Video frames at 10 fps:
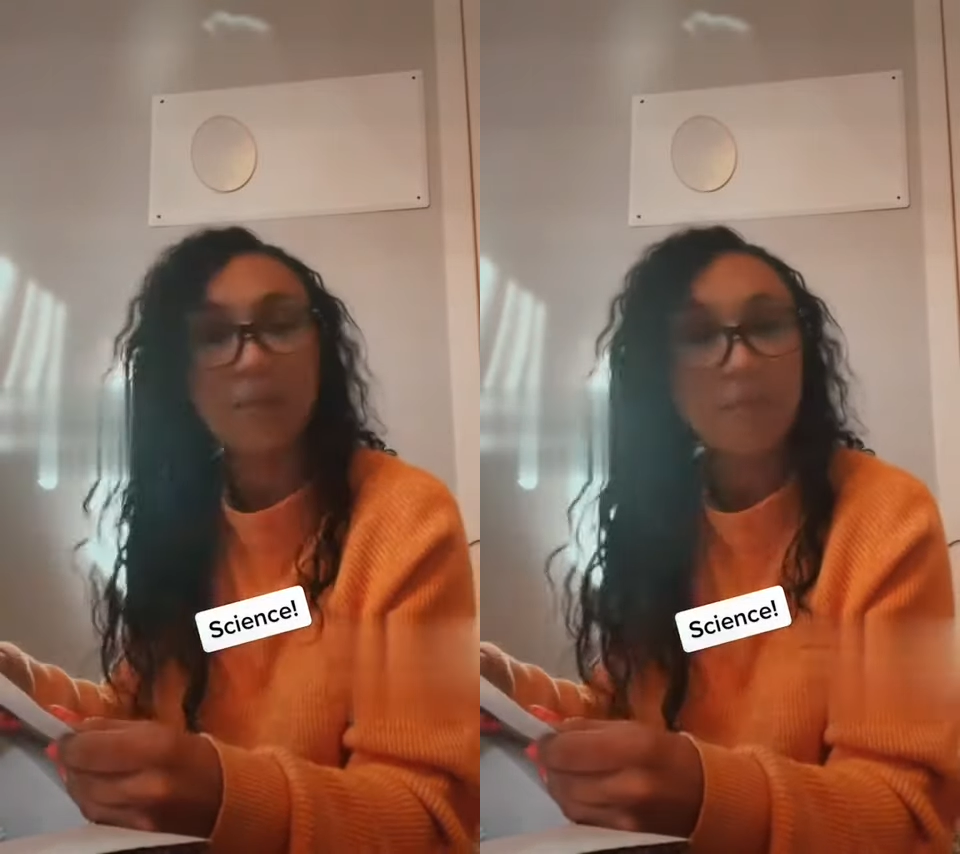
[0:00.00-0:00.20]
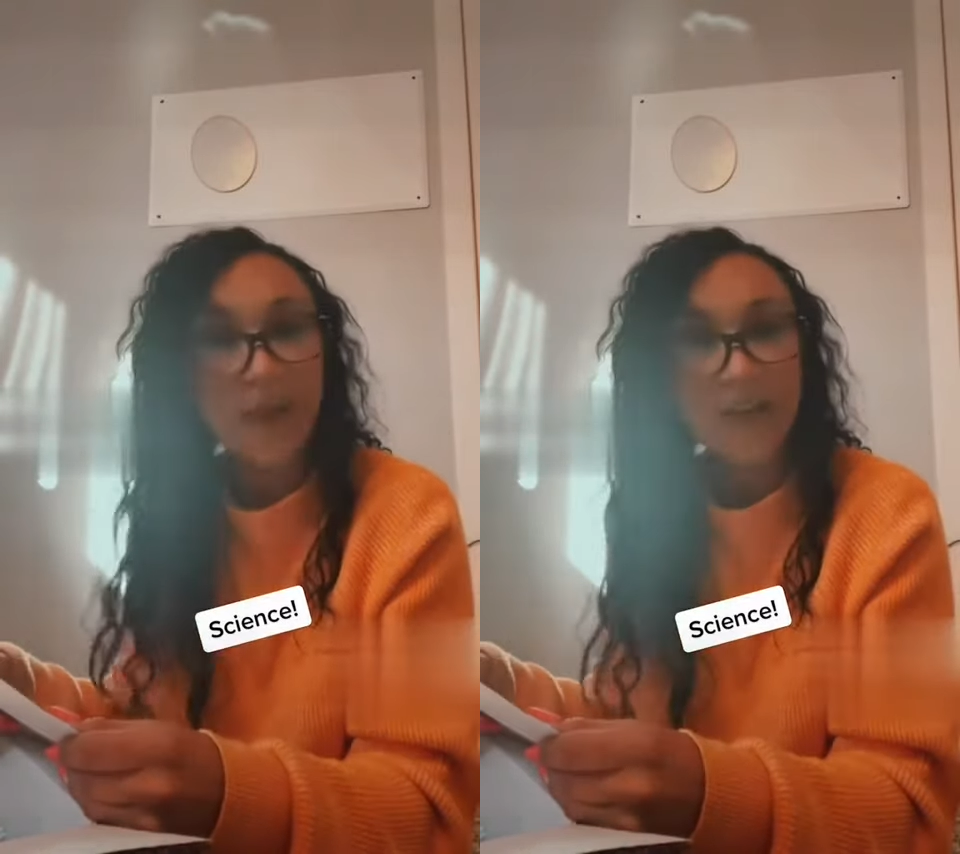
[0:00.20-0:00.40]

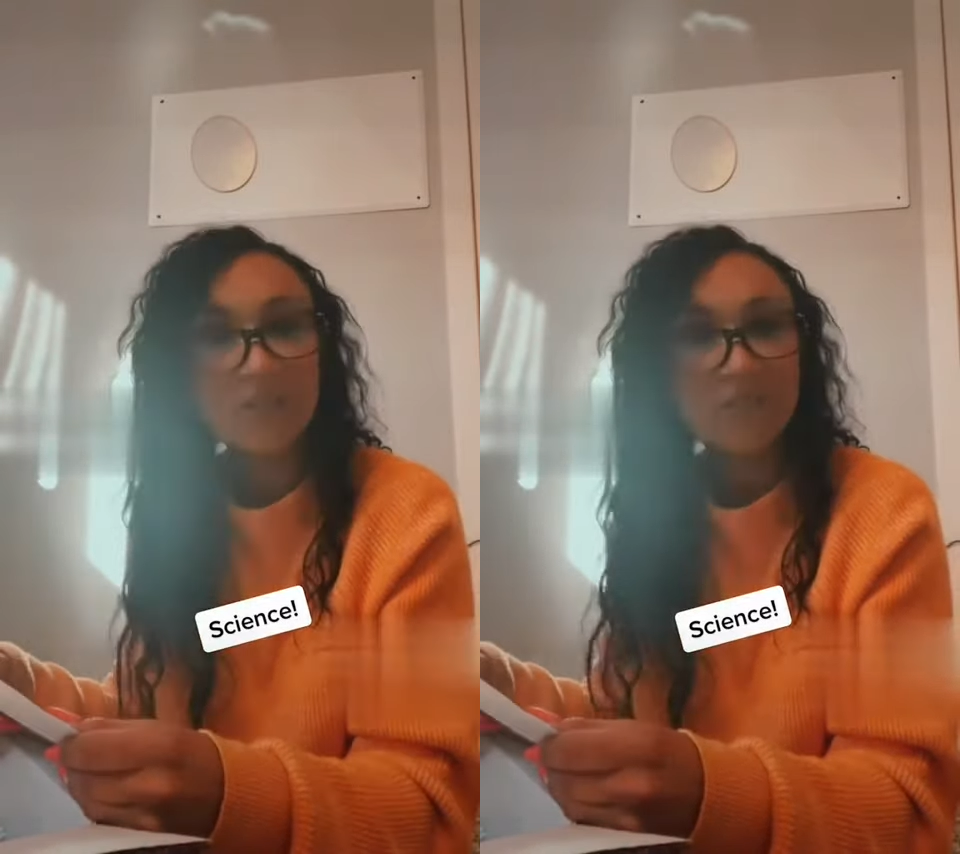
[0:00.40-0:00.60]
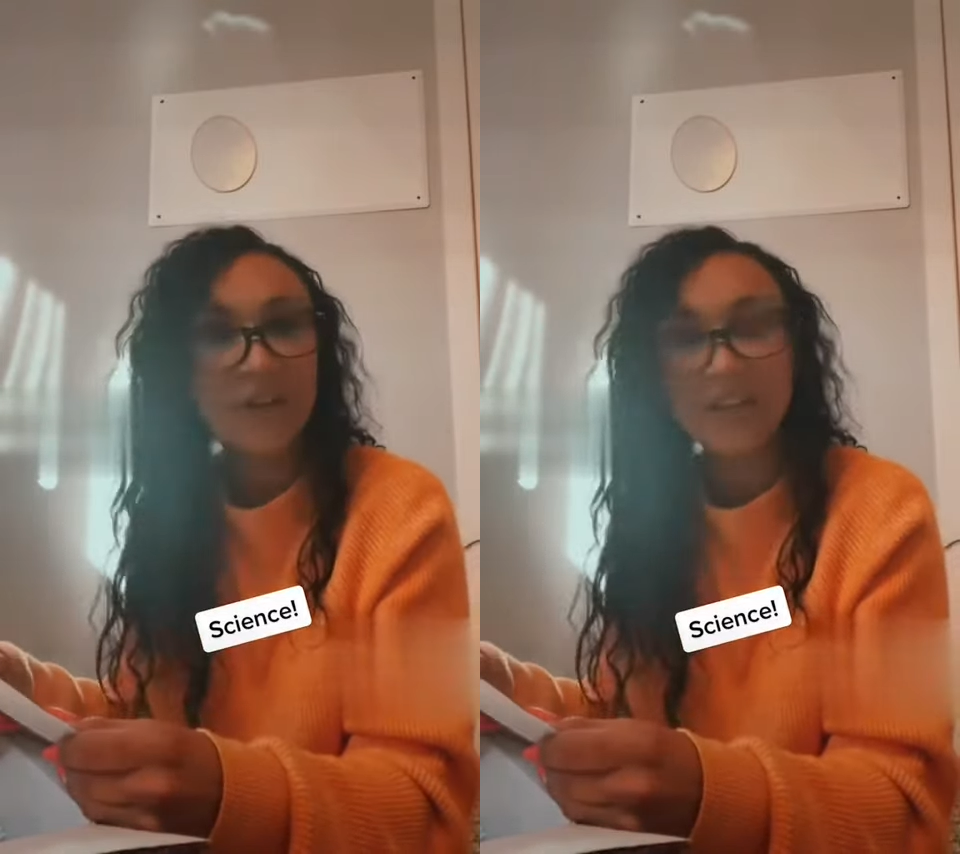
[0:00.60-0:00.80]
a
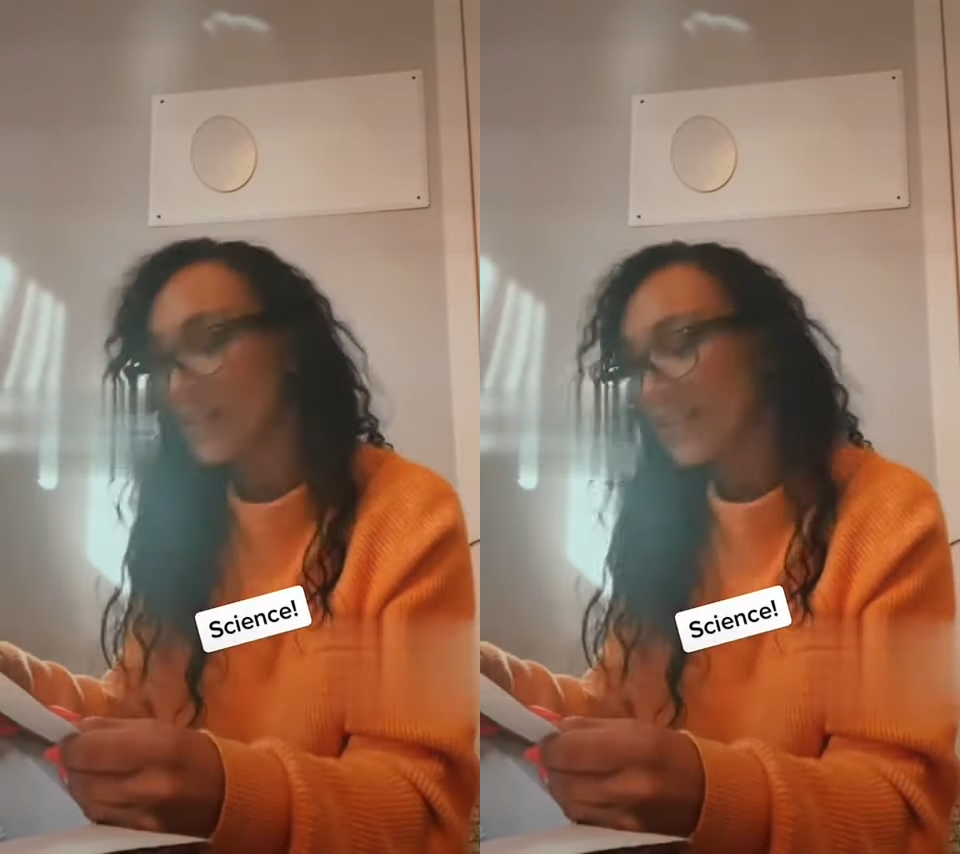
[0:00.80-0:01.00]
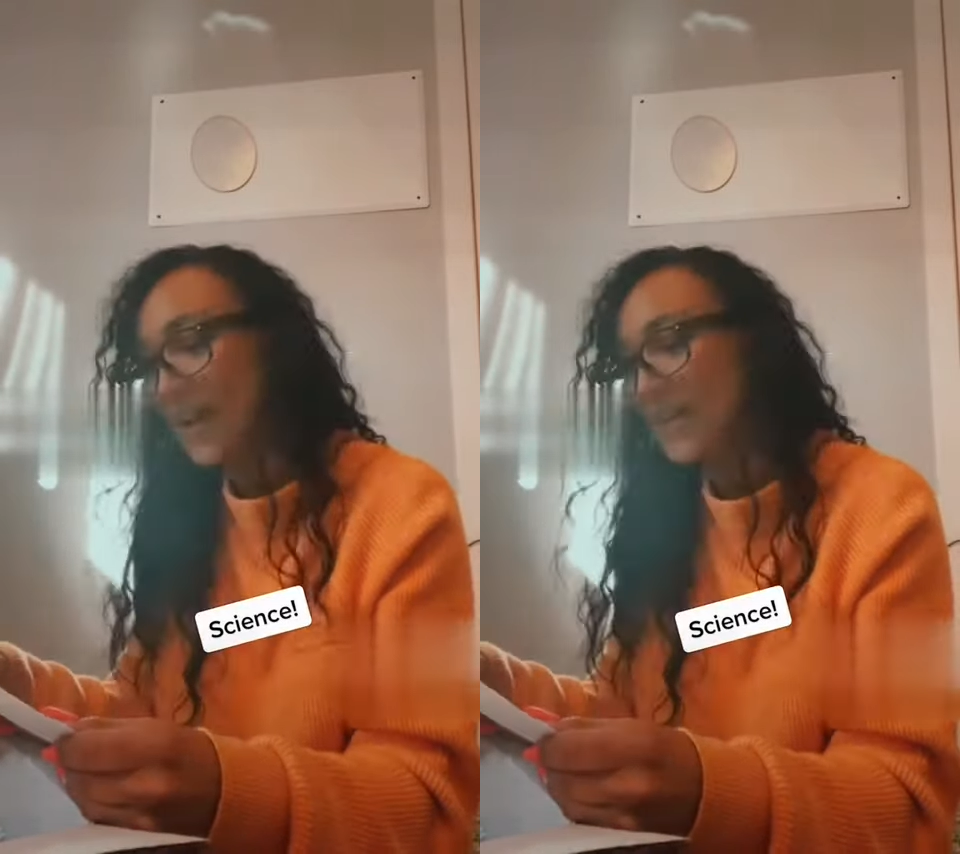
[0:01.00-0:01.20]
magnifying
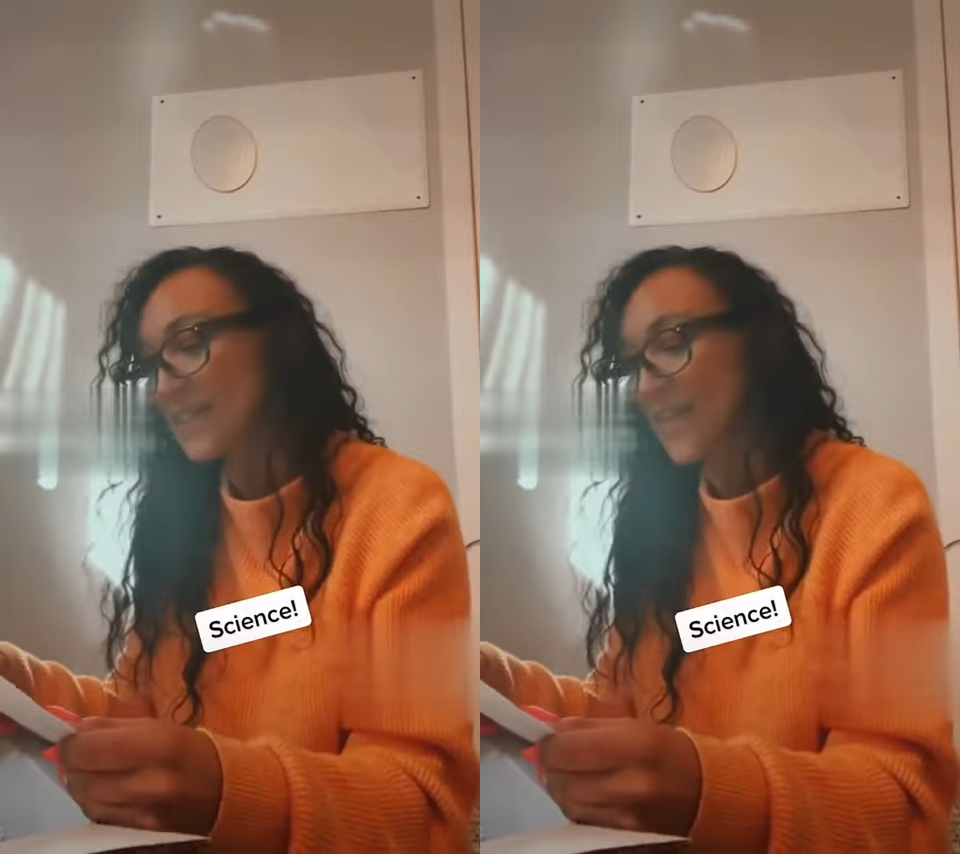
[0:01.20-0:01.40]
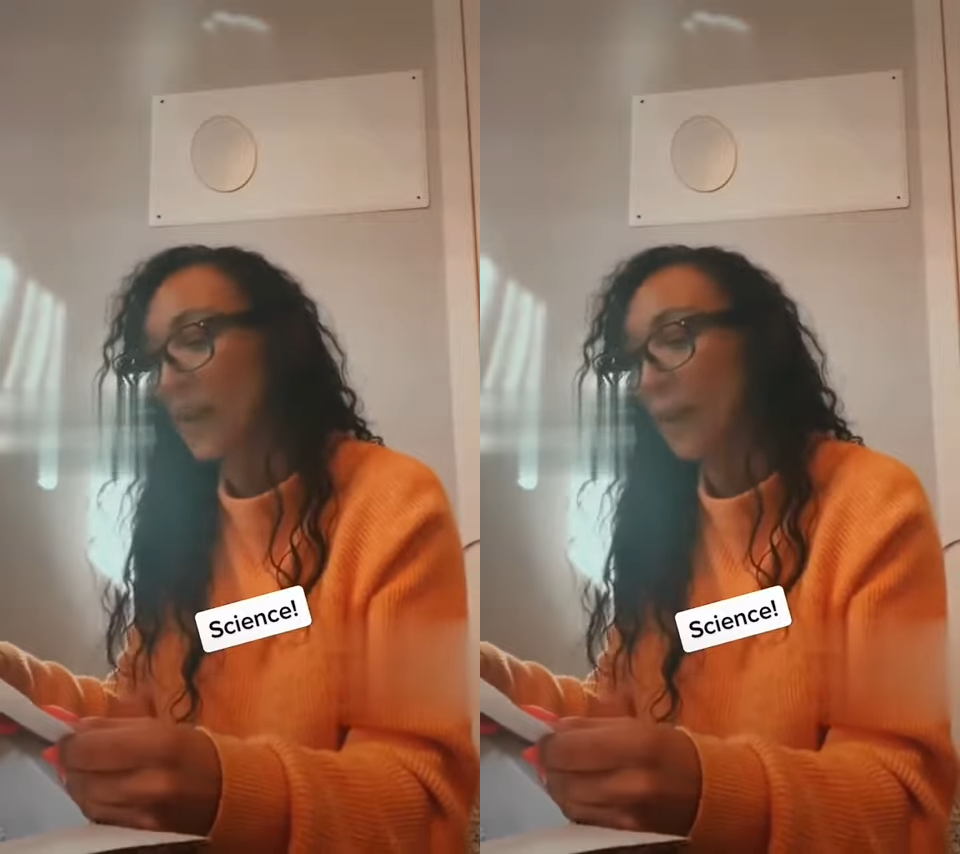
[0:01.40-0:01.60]

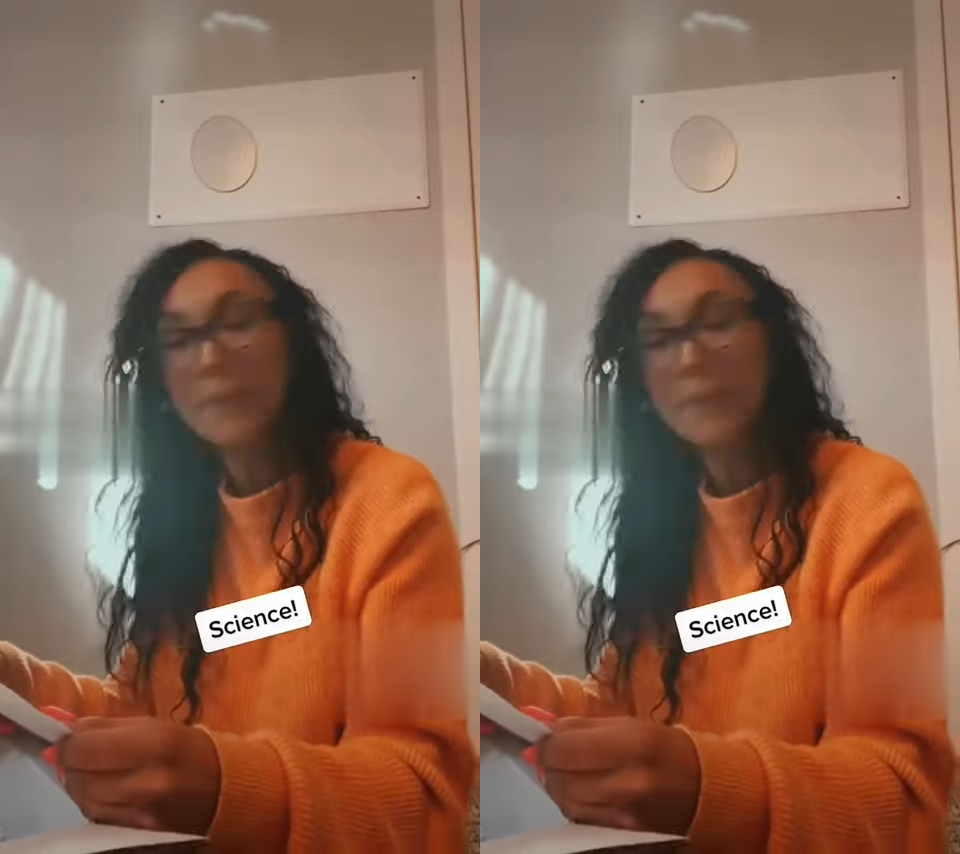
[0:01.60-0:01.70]
glass and a